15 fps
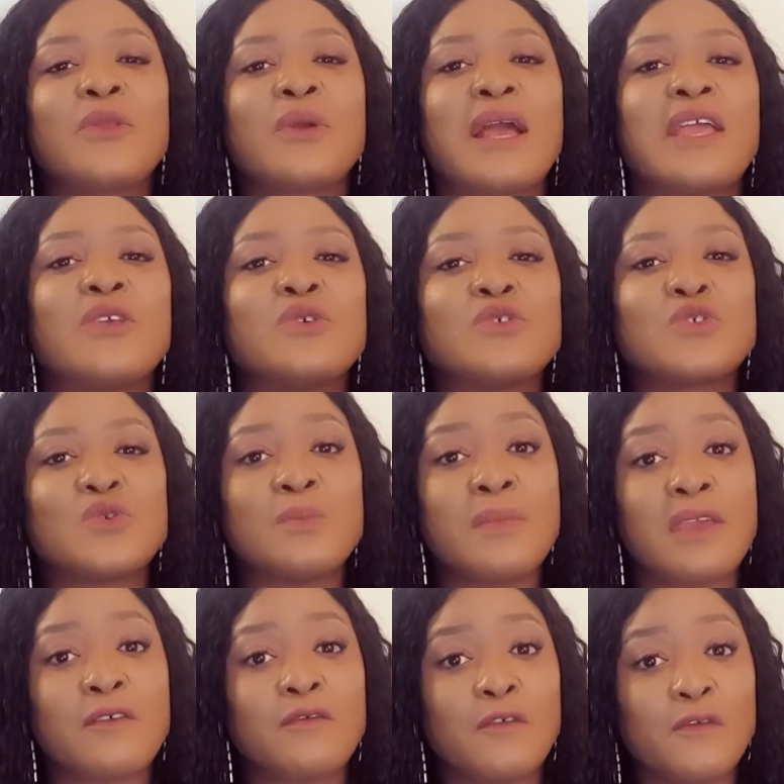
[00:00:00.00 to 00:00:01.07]
you can use to
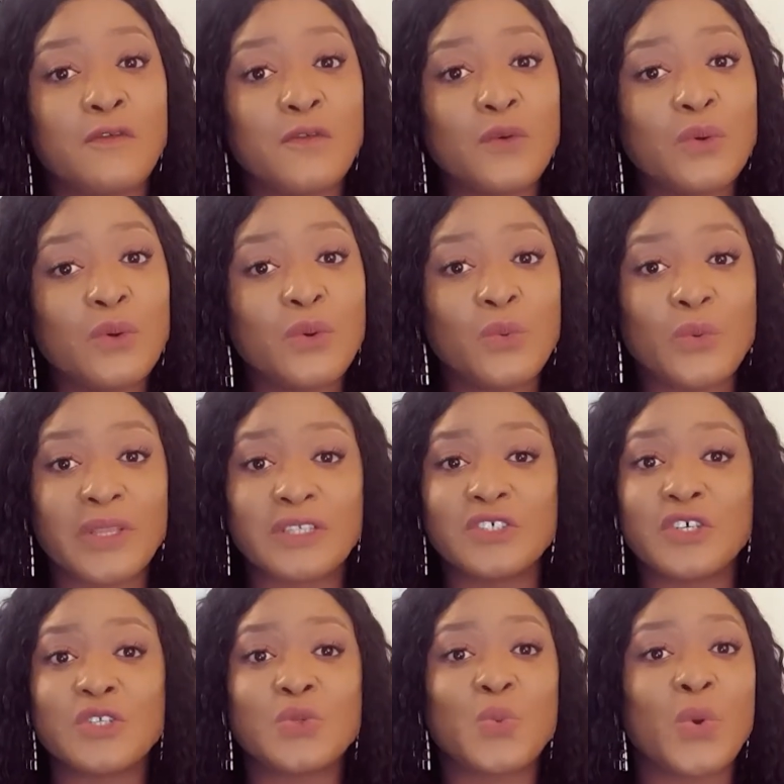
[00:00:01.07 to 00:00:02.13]
make fufu with
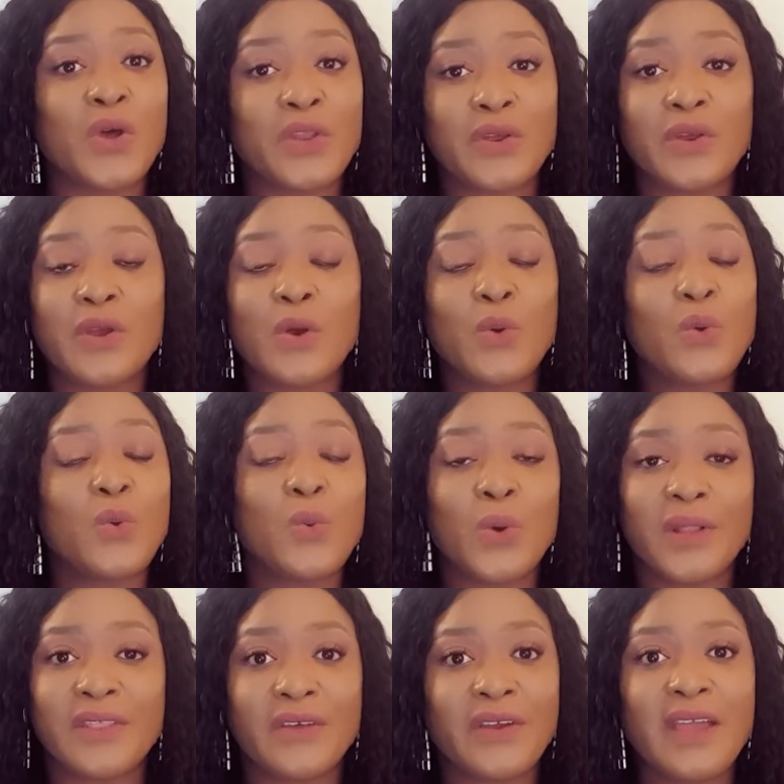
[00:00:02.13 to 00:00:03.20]
just water, cook
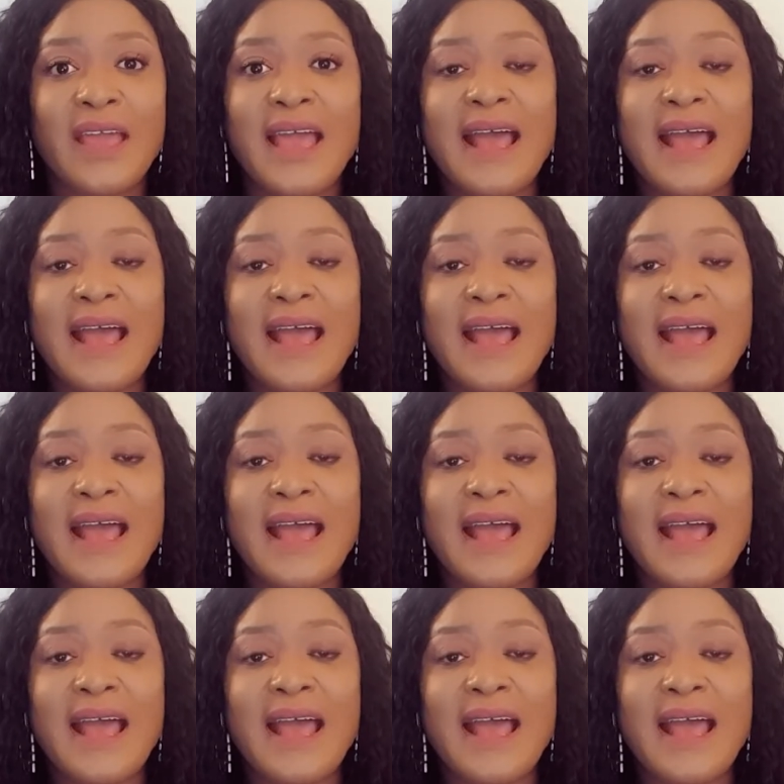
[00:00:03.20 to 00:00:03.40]
water.